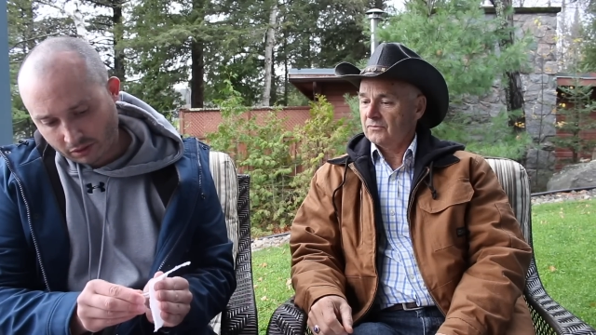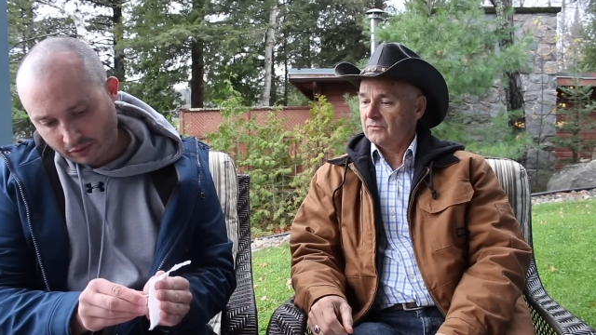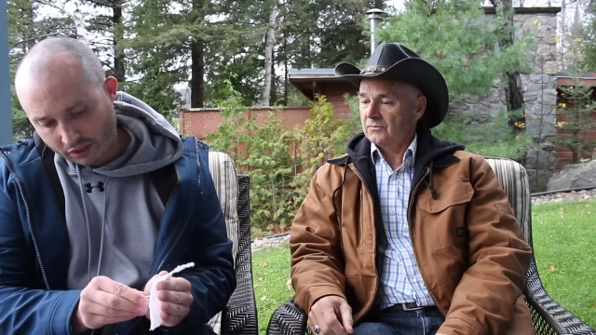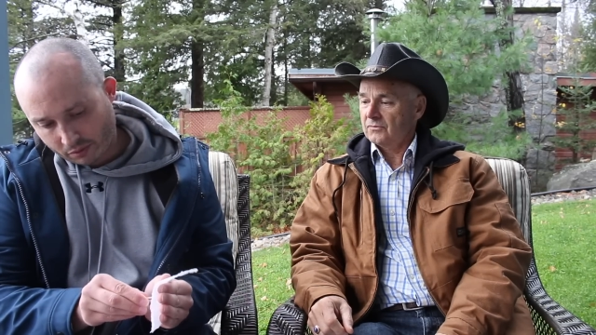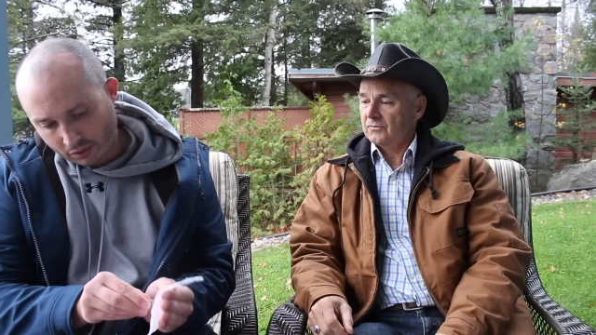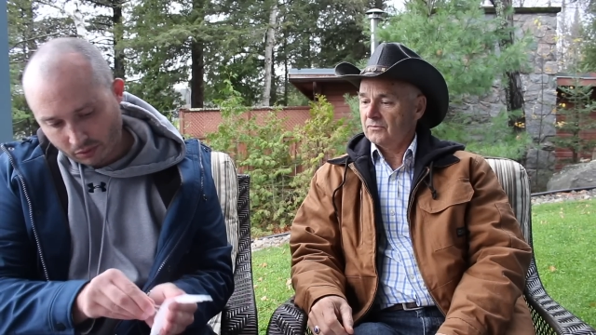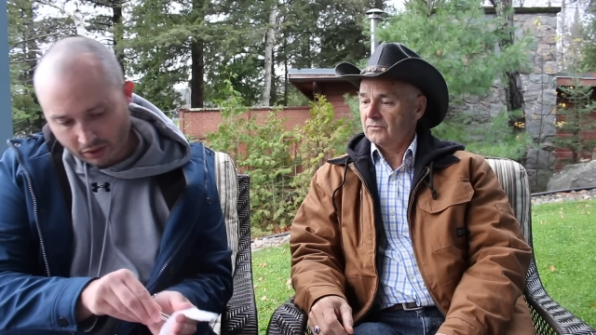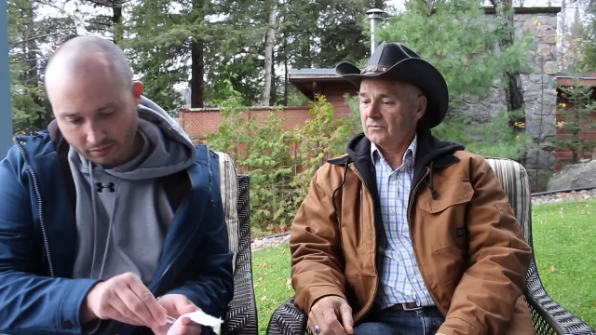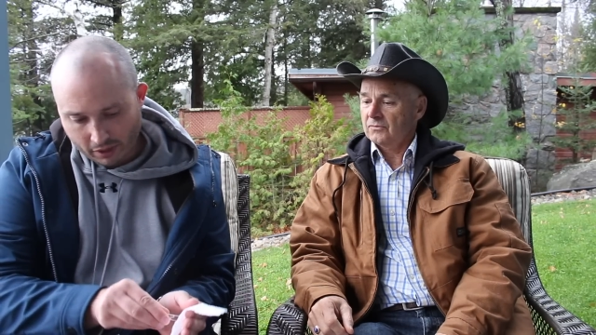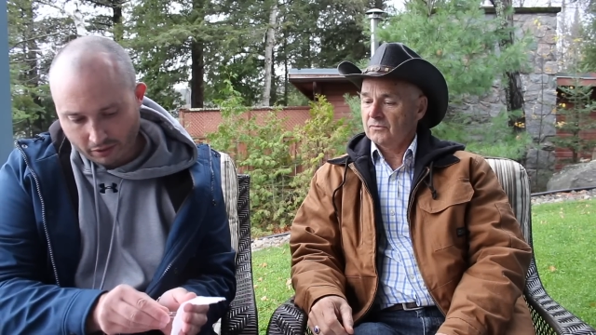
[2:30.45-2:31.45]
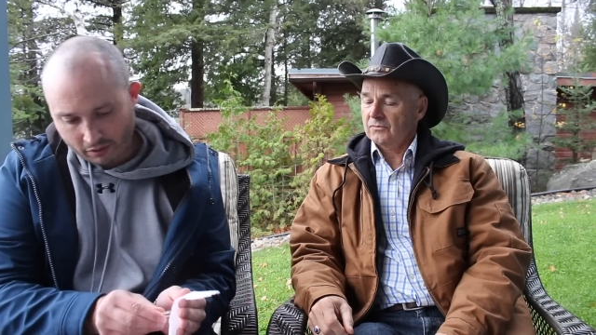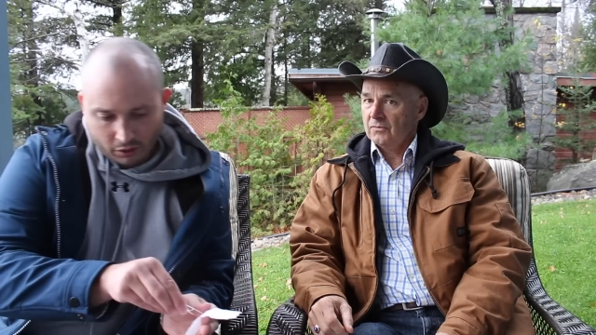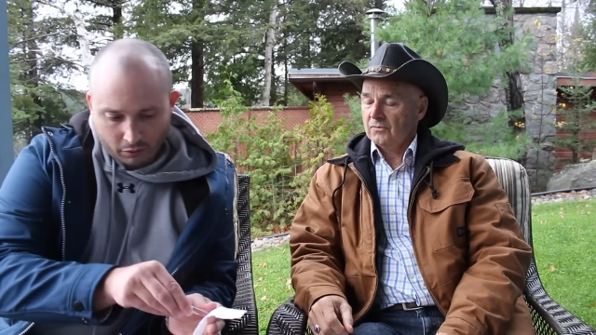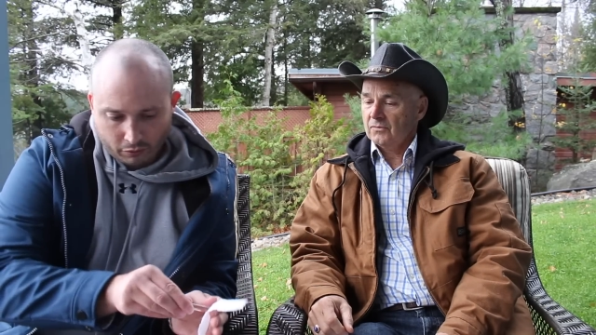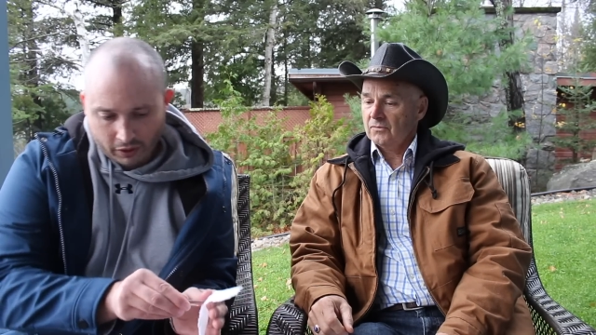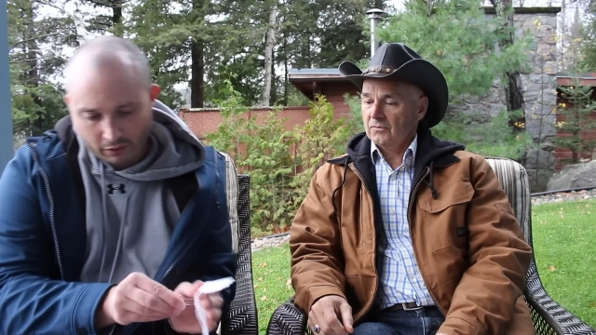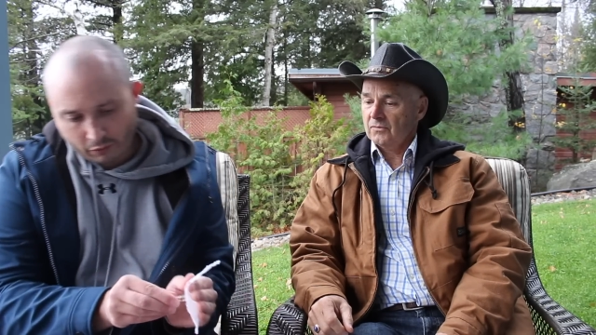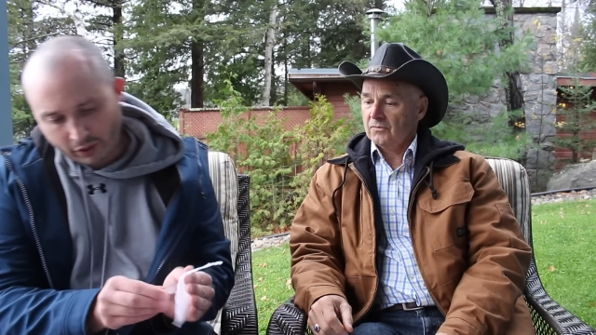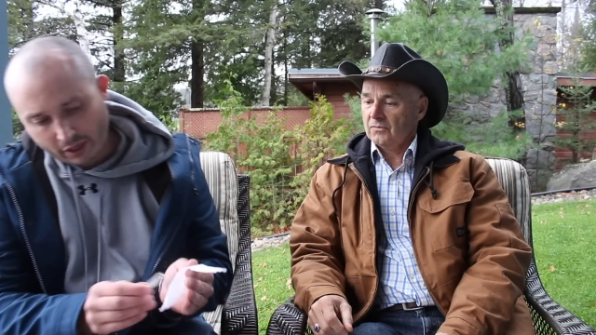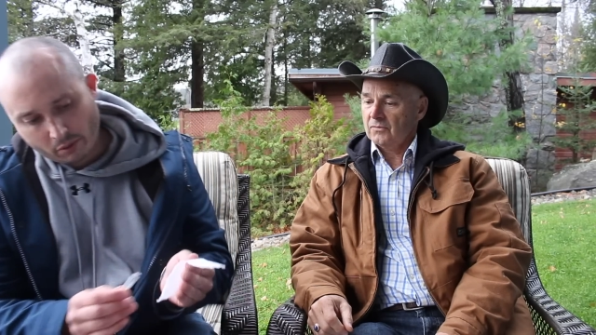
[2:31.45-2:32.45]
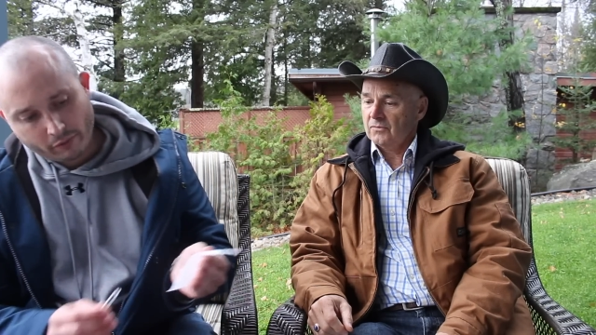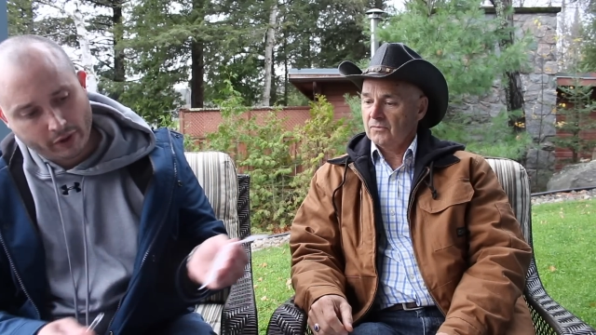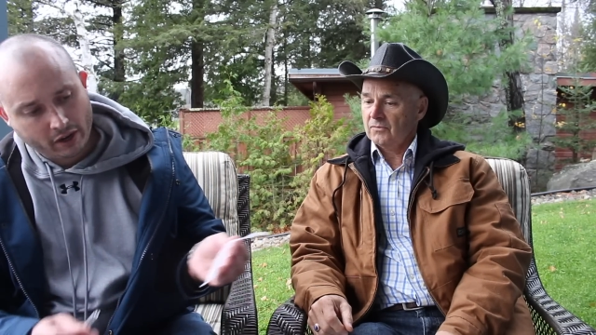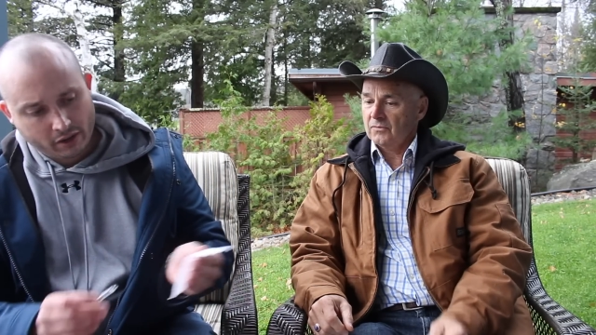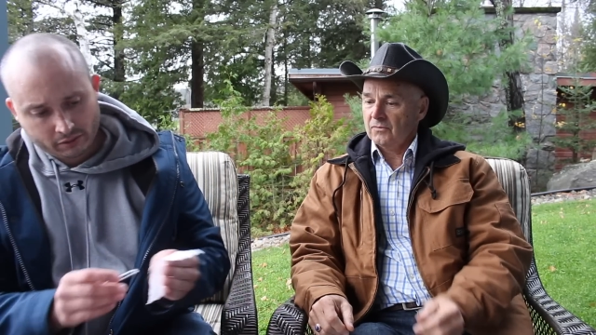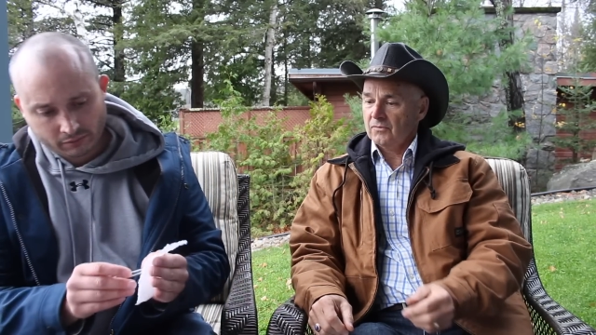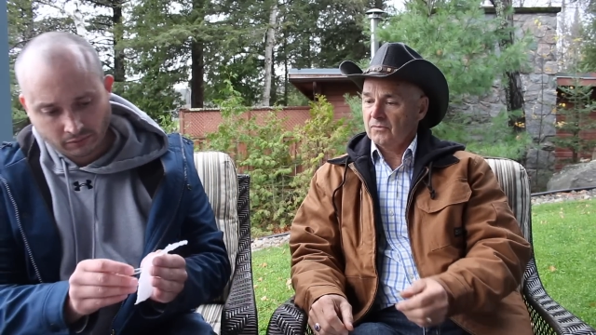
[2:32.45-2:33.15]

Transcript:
Speaker 1: of this one with my good friend Freddy Rivera.